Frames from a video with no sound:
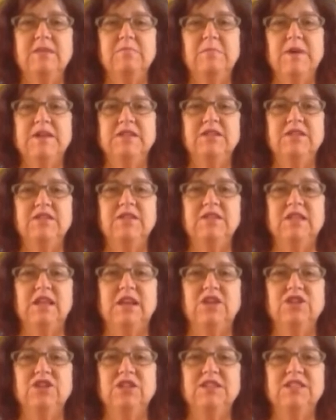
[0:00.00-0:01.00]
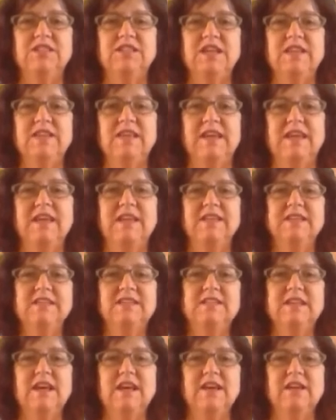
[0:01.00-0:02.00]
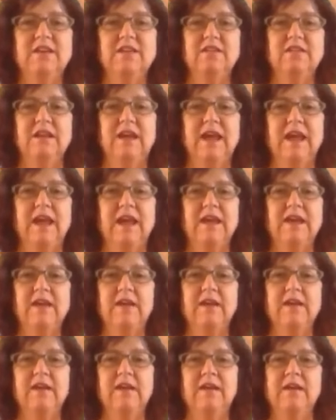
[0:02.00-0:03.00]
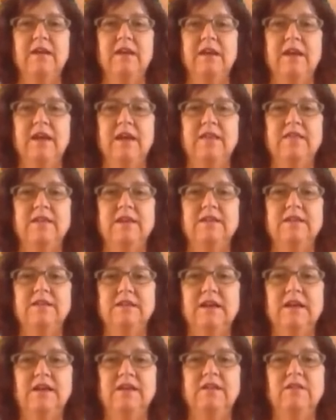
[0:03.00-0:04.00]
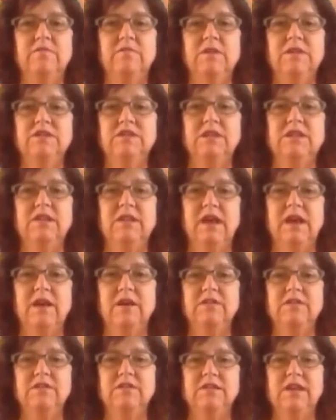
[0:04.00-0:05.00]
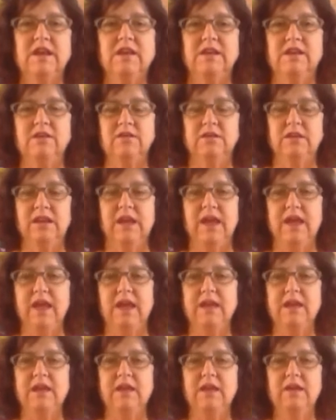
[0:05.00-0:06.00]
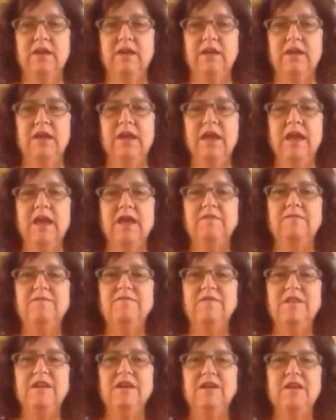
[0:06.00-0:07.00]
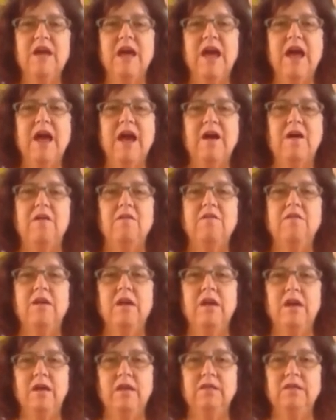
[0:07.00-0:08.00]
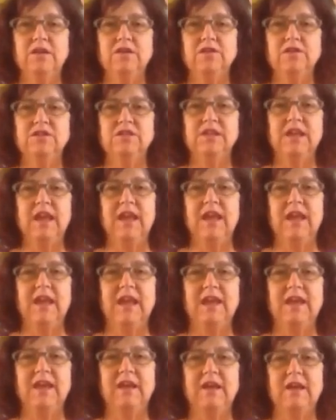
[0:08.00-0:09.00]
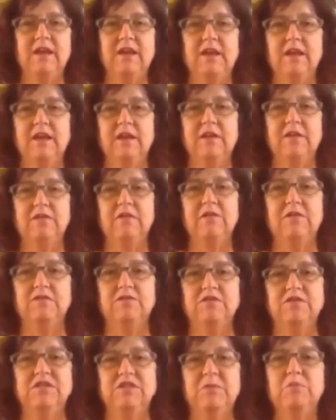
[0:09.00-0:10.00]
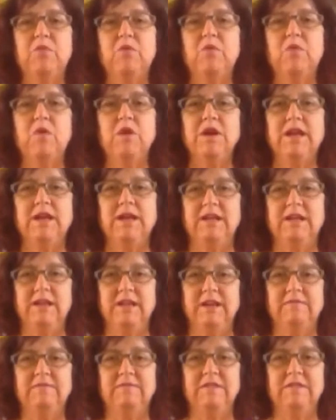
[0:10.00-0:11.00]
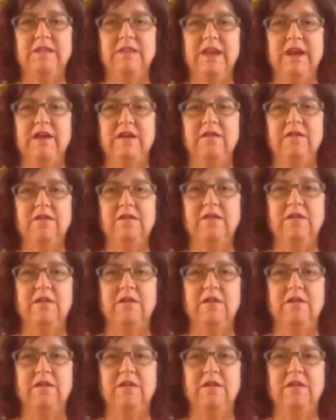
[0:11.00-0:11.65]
the muscles that are just on the inside of your leg, and then tighten the ones on the outside of your leg, and feel how there's a supporting lift there.